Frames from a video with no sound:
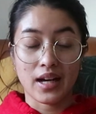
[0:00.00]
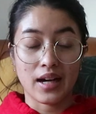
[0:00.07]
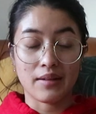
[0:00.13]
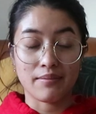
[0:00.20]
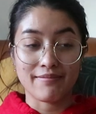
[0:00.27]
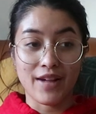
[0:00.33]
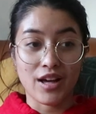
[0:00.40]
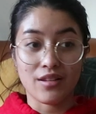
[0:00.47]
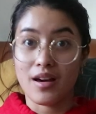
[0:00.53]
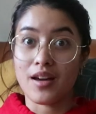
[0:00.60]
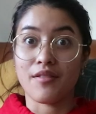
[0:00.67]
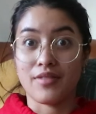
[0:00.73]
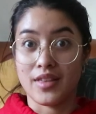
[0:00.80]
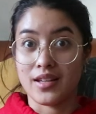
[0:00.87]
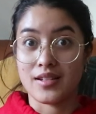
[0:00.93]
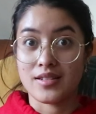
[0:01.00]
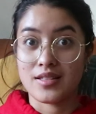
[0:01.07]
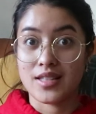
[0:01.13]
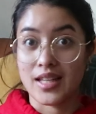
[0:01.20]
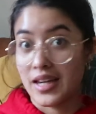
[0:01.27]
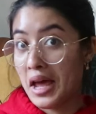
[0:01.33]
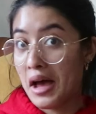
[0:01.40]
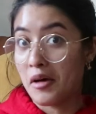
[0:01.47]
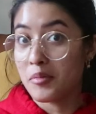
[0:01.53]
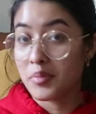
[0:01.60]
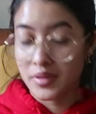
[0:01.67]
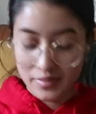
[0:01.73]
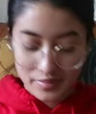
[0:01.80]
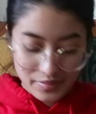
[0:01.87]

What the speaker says: A lot of things can help.